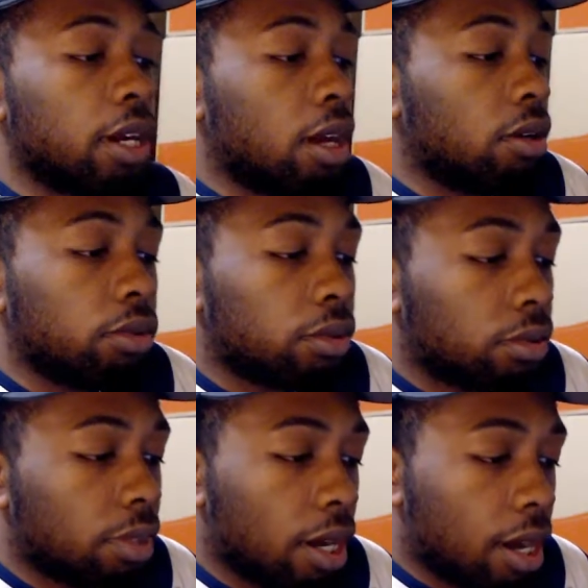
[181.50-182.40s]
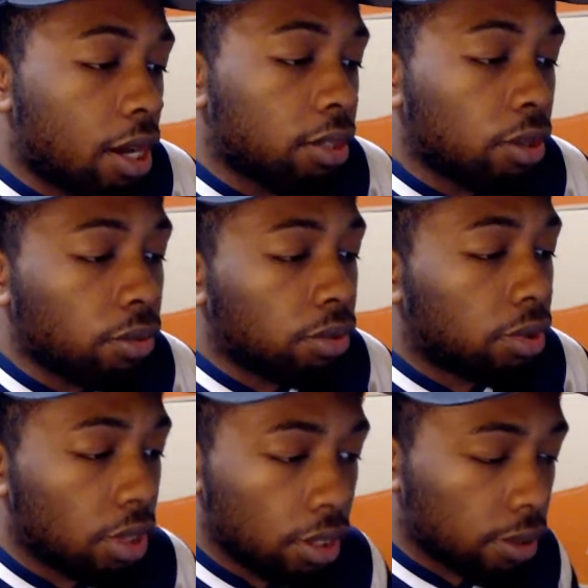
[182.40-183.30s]
I
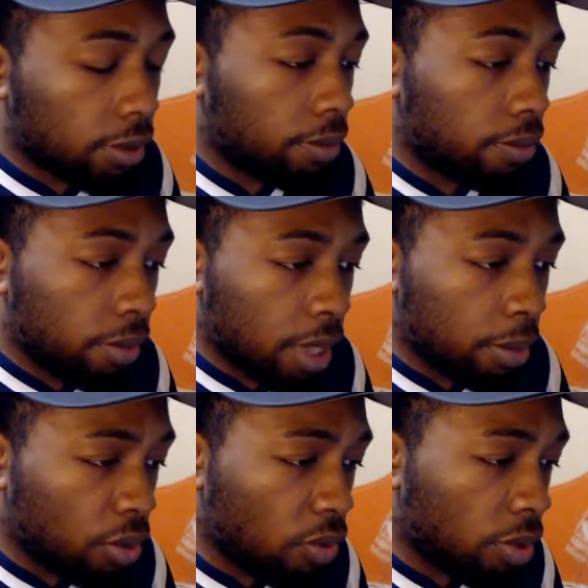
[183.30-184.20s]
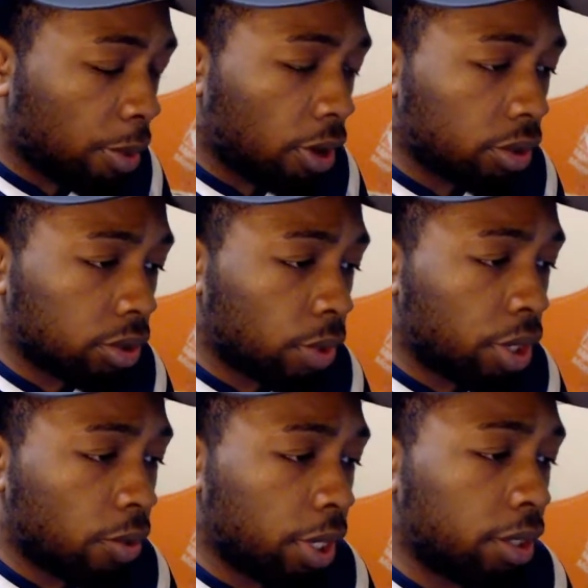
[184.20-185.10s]
don't think they moved the ball as
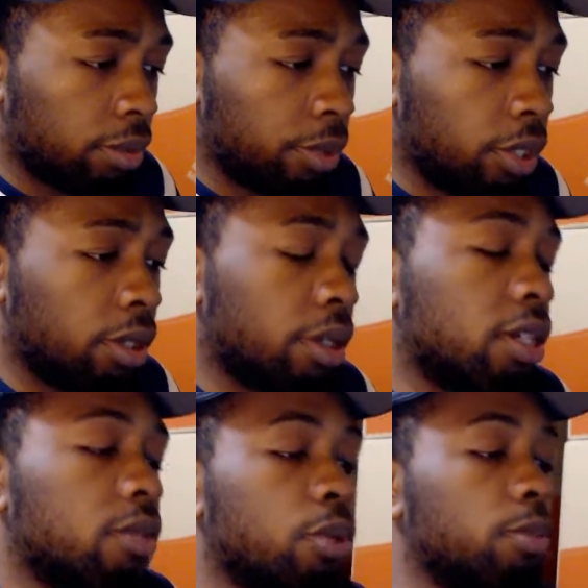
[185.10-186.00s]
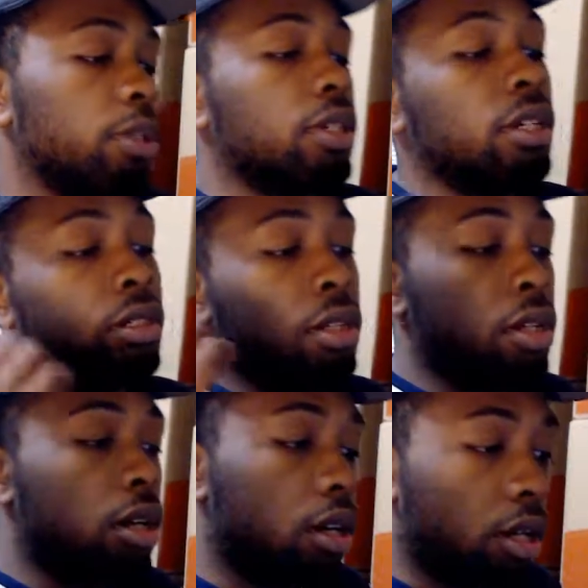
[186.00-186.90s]
well without him there. And that's pretty much like a
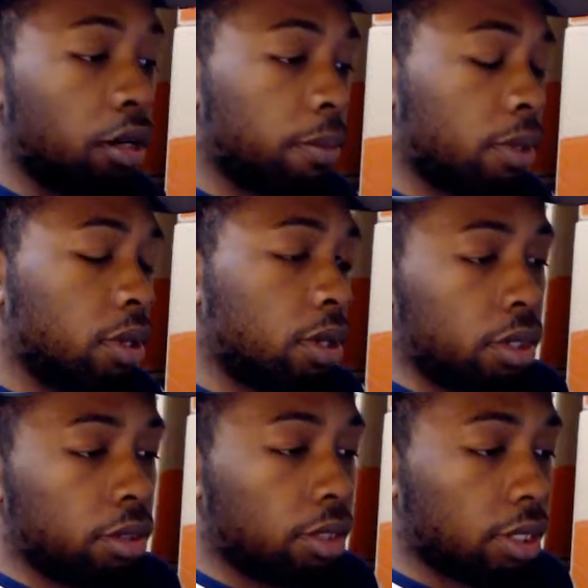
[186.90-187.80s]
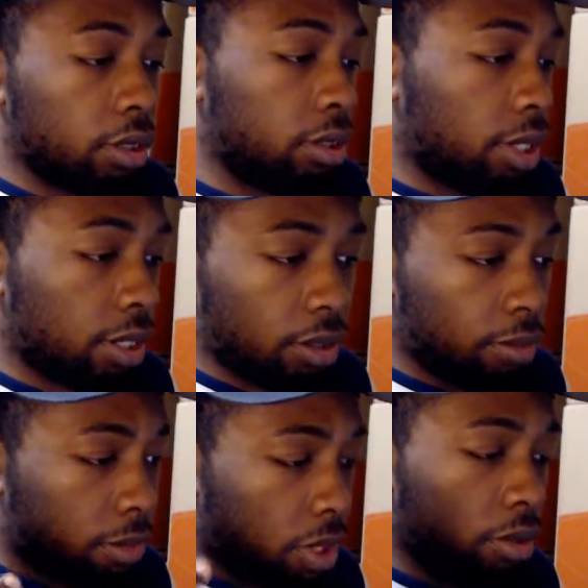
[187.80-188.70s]
duh.
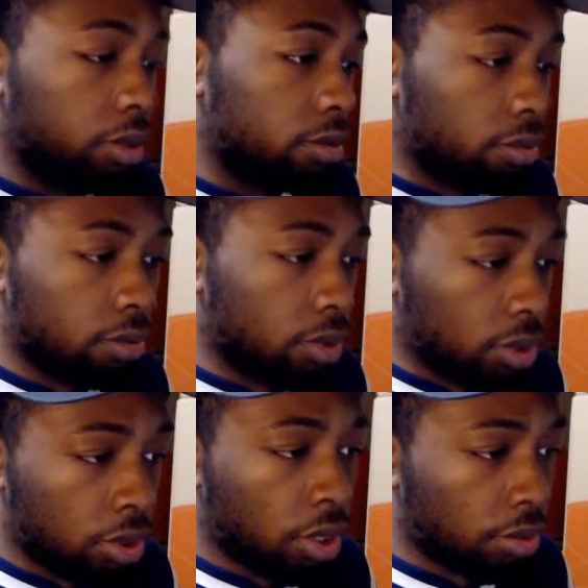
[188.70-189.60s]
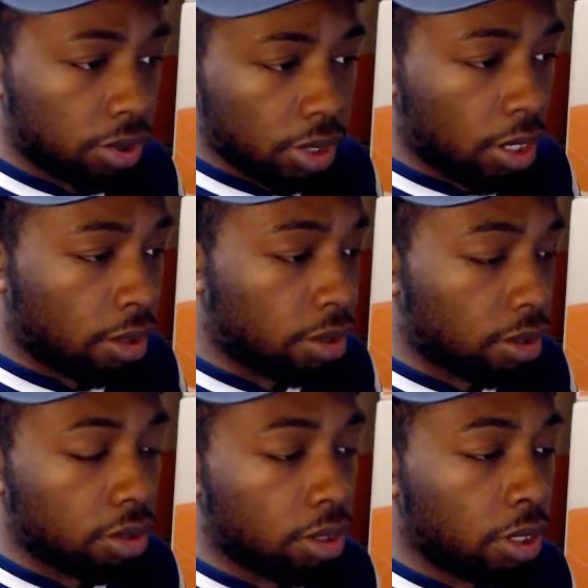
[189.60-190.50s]
Oh, you don't say.
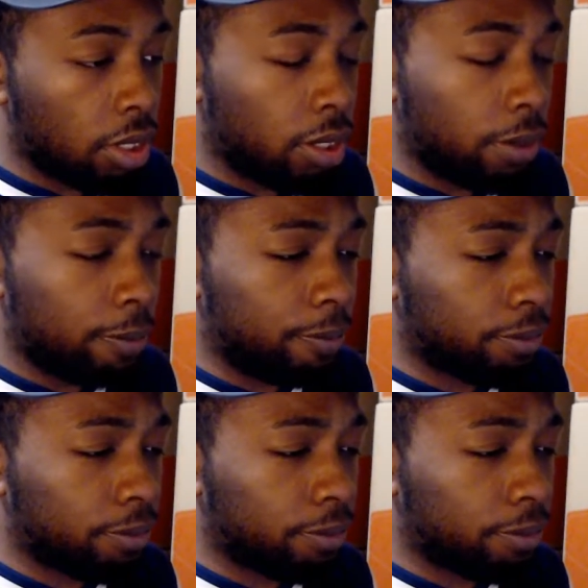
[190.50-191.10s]
But